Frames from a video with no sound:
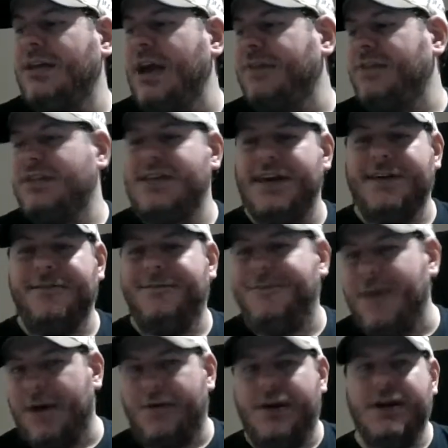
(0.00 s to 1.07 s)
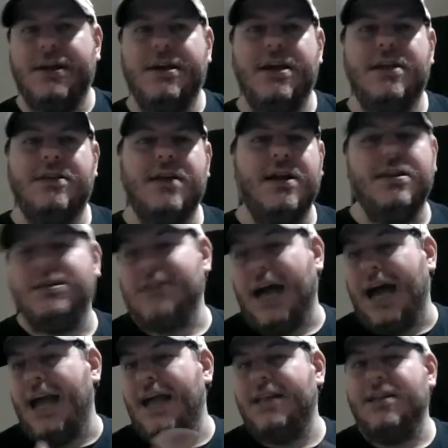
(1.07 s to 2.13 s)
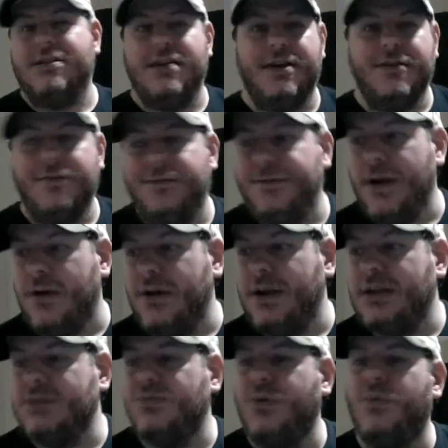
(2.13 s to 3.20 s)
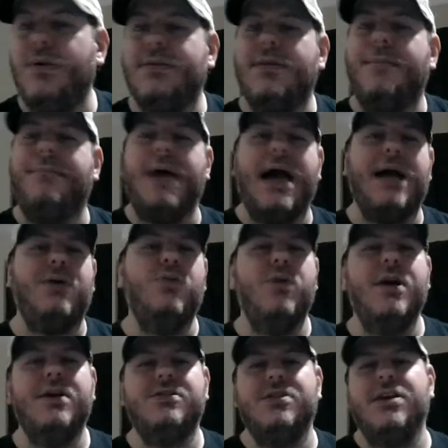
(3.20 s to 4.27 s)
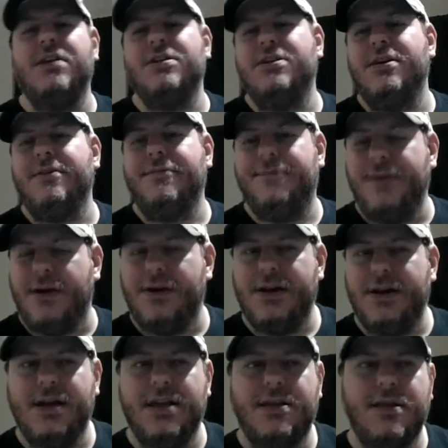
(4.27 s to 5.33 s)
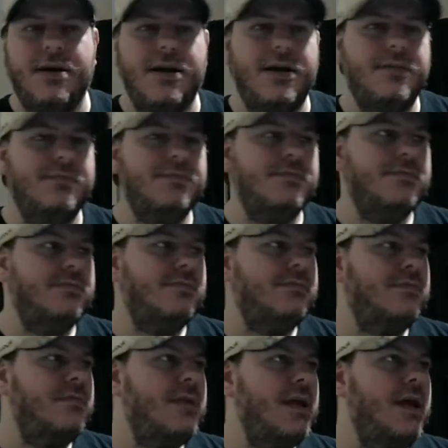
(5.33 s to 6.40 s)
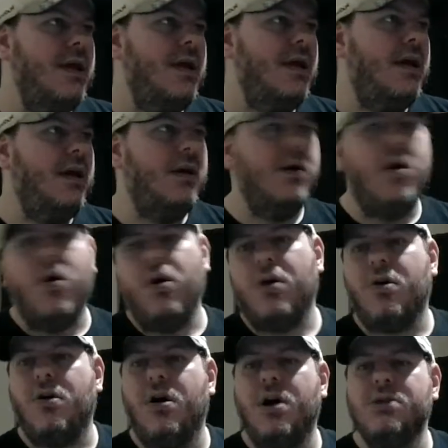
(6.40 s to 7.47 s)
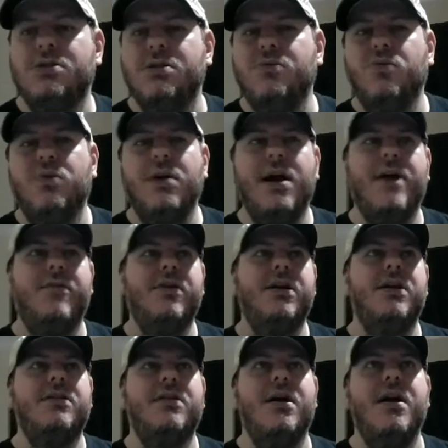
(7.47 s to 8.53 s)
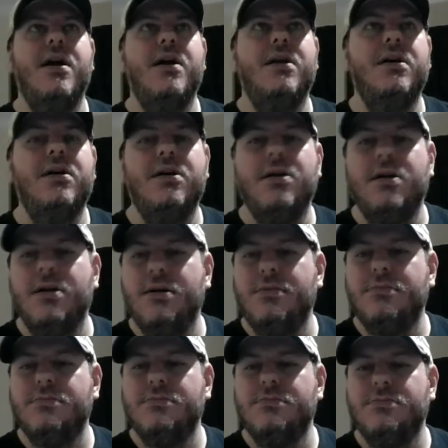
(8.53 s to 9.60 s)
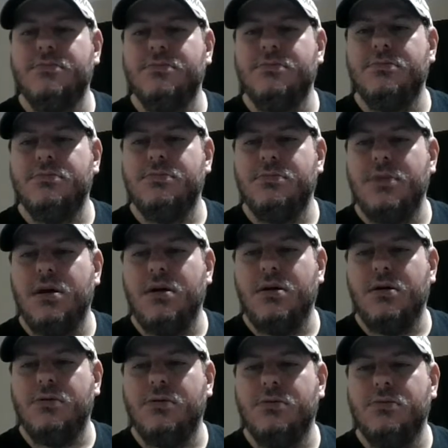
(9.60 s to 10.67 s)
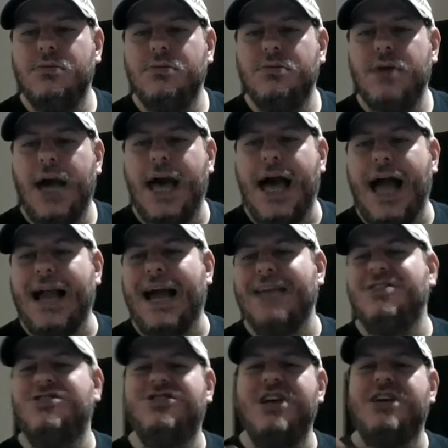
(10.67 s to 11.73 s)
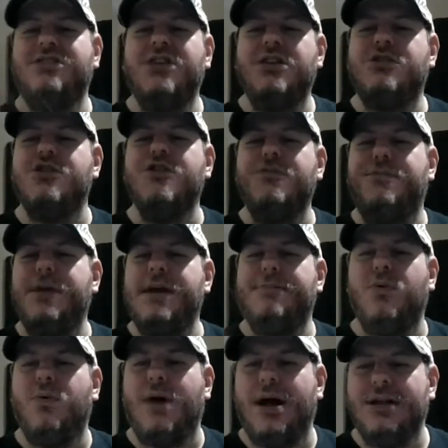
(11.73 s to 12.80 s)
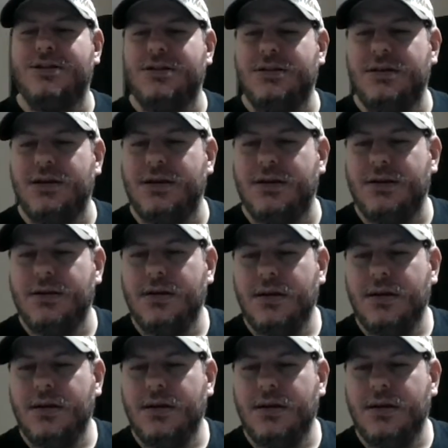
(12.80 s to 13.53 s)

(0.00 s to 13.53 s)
You have to take a ferry to get there. At least I had to take a ferry because we went the back way, so you had to take a ferry to get there. Go across or whatever and get there, and then hey, I got 62 people watching there.